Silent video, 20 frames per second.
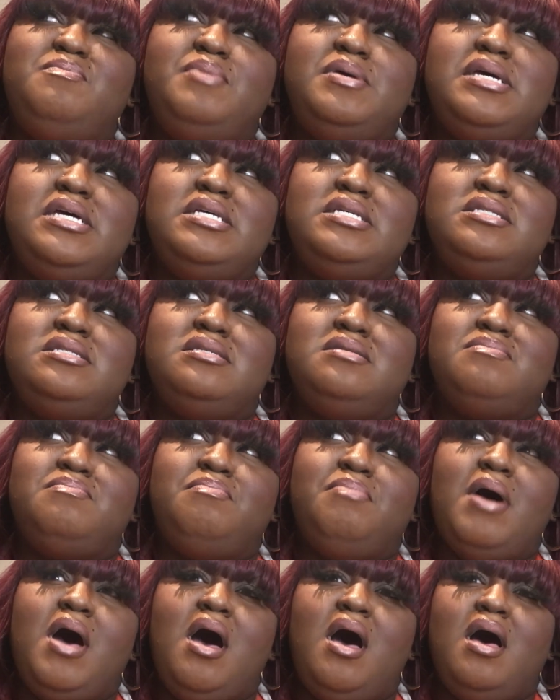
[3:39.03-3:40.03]
Piss
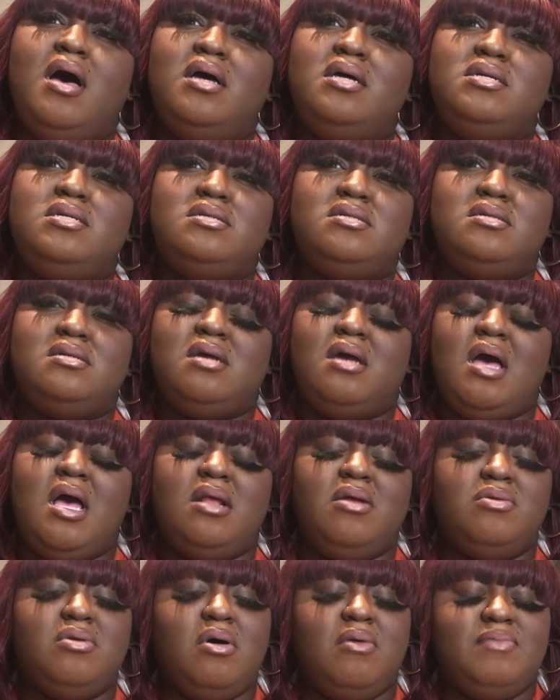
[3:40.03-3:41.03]
posh. I
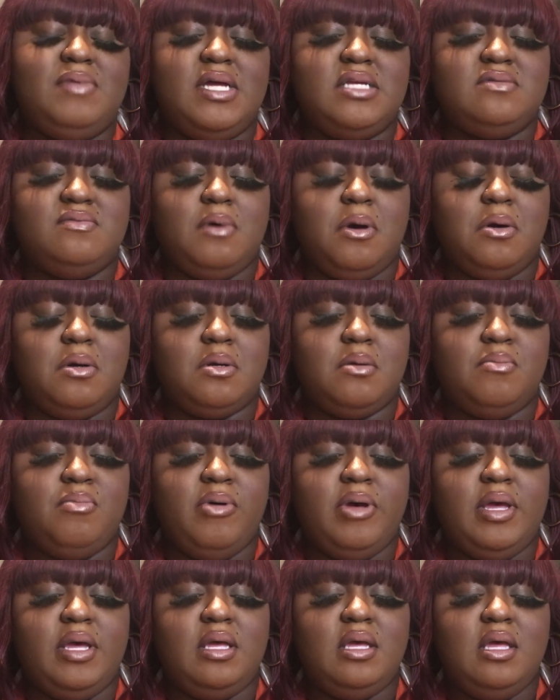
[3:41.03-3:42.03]
don't know if that's vulgar,
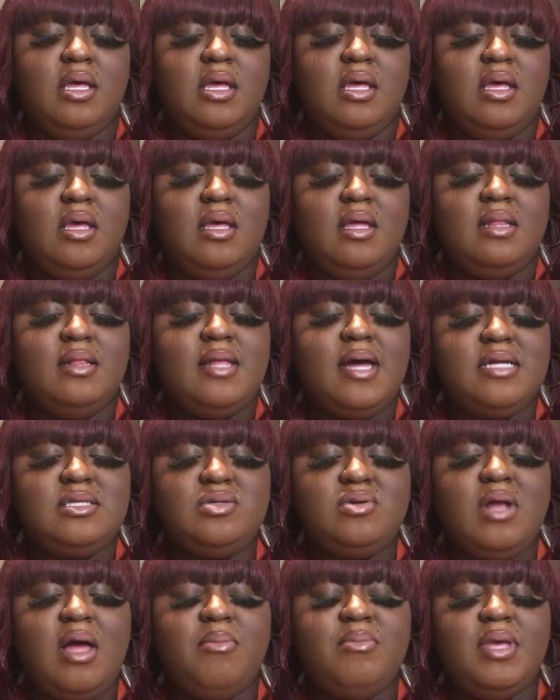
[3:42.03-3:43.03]
but that's
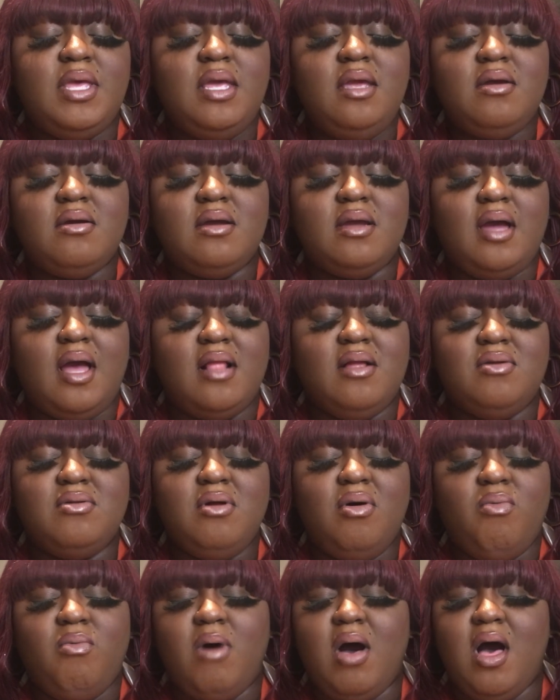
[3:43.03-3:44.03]
what I'm hearing. I don't
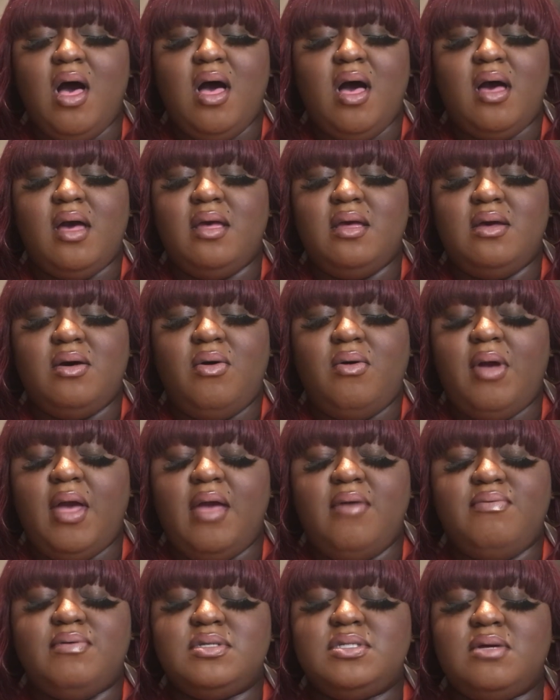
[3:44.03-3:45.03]
know why.
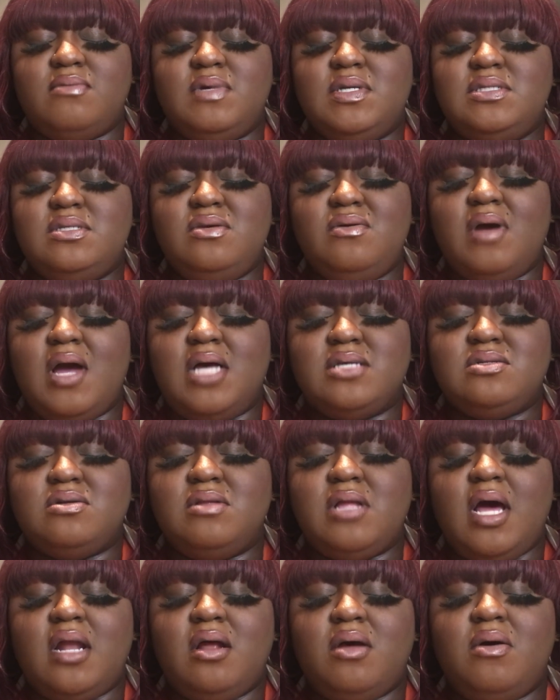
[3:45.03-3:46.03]
Okay, for some reason you guys are
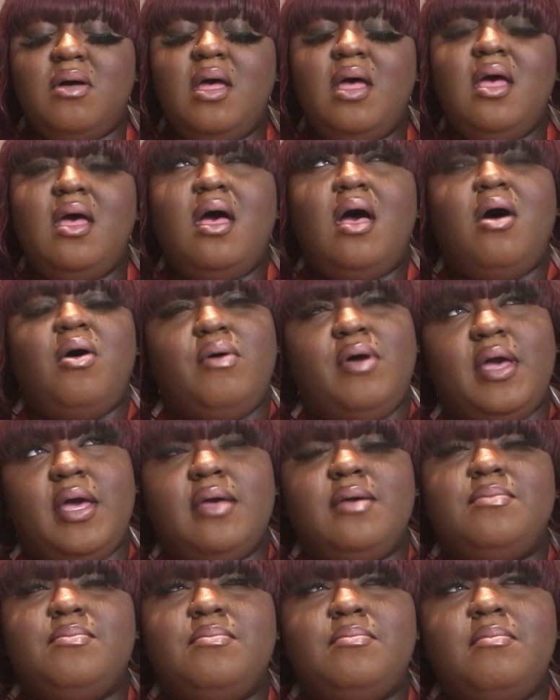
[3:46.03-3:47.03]
not on.
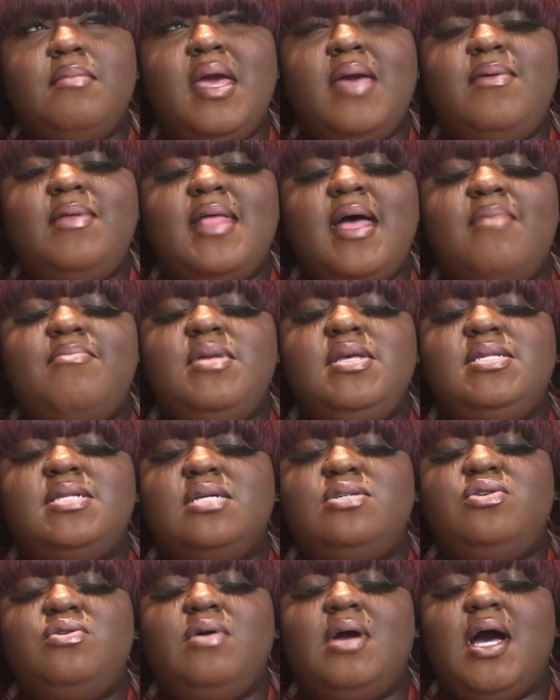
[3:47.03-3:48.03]
Okay, maybe that means
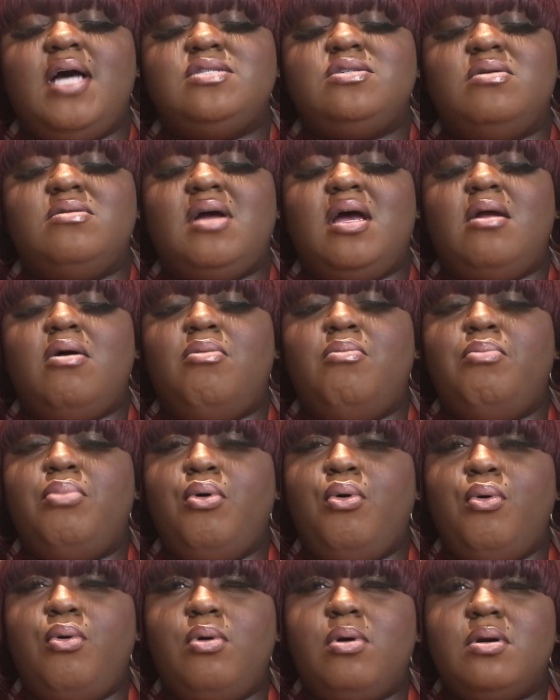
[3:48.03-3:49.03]
that you guys are not on
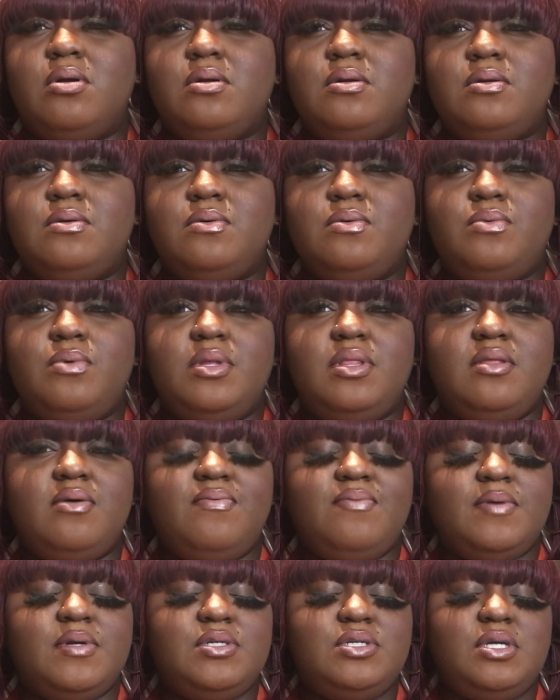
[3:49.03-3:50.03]
board with the
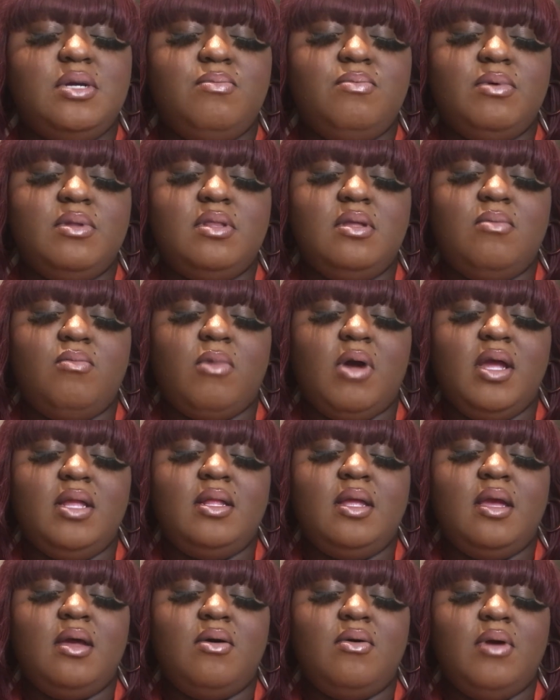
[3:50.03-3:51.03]
friendship with them right
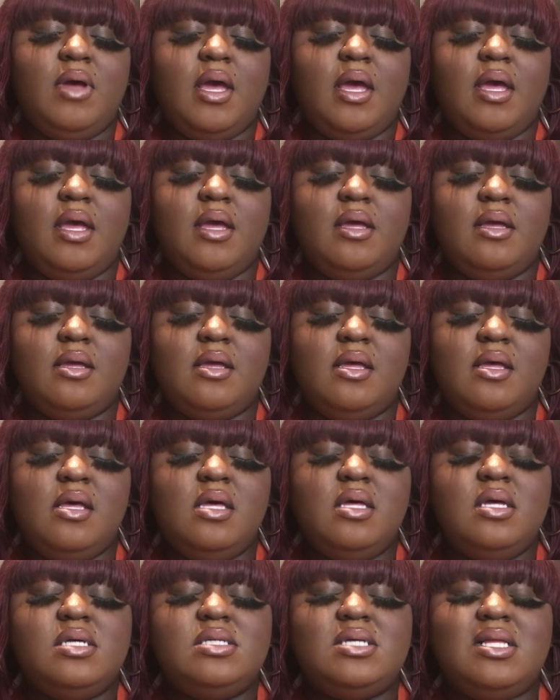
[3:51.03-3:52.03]
now. Okay,
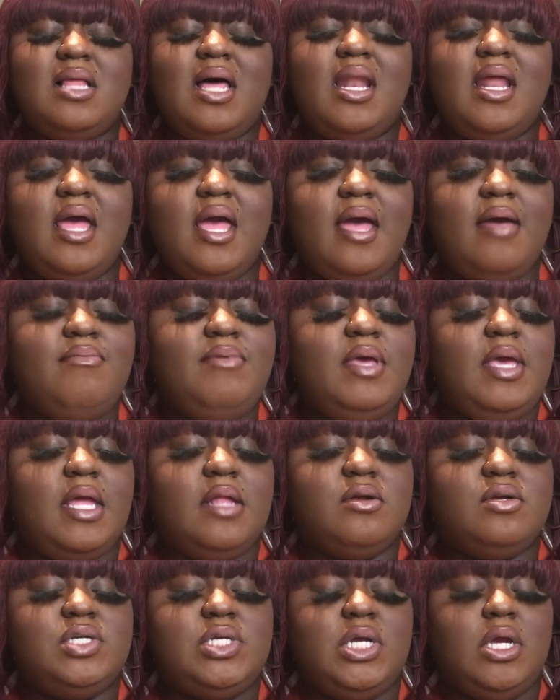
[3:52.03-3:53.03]
it's a lot of heavy
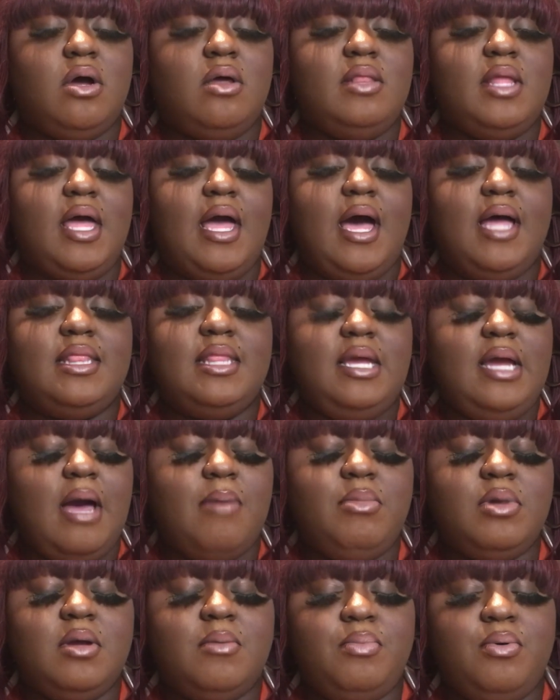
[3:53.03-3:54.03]
energy on that. I think I'm
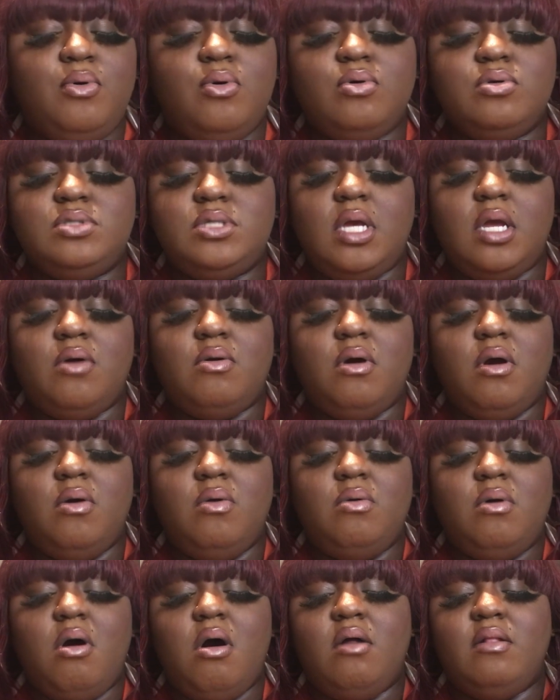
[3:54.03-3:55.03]
gonna pull
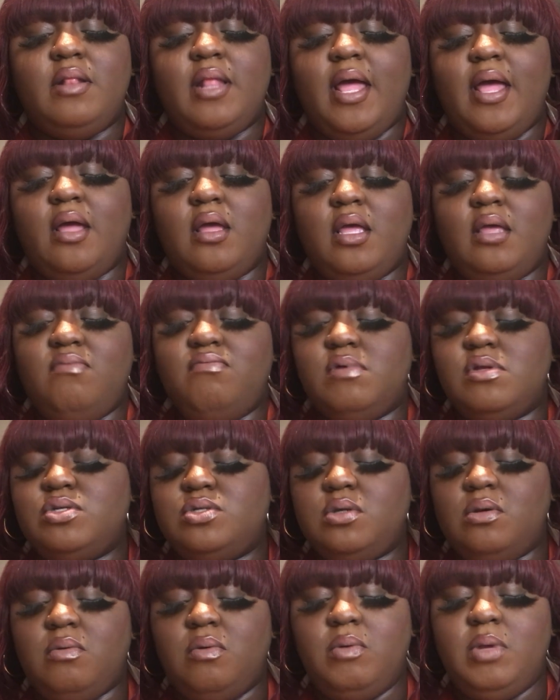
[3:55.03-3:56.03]
tarot on that
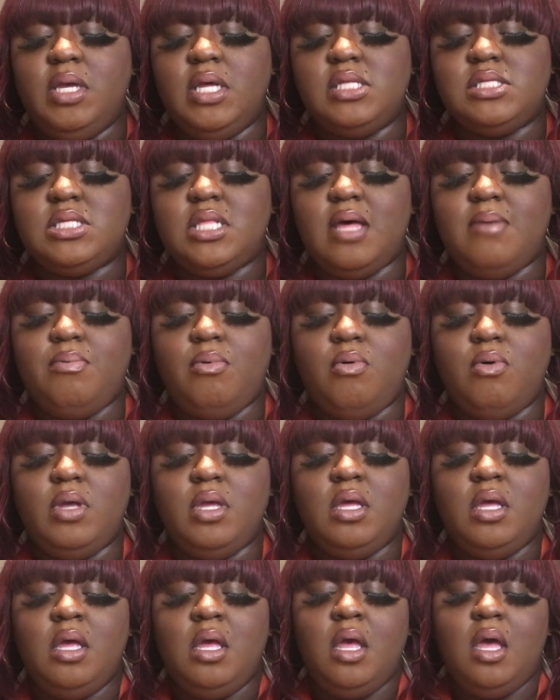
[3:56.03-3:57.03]
eventually when we get to that point.
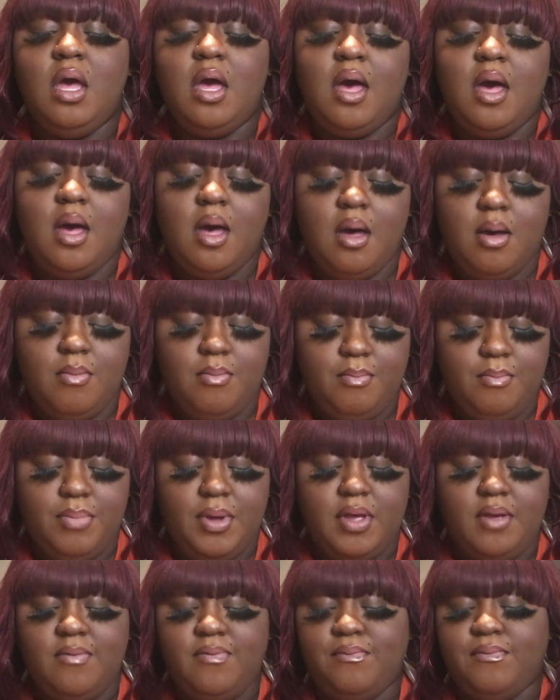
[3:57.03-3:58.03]
Um,
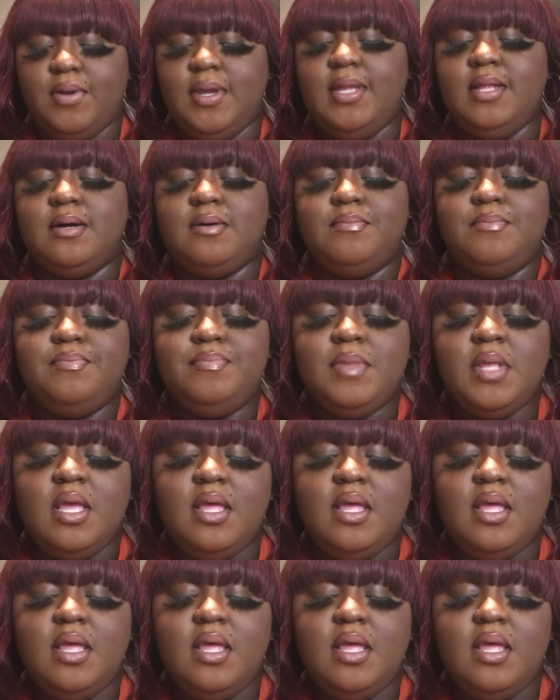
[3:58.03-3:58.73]
but freedom.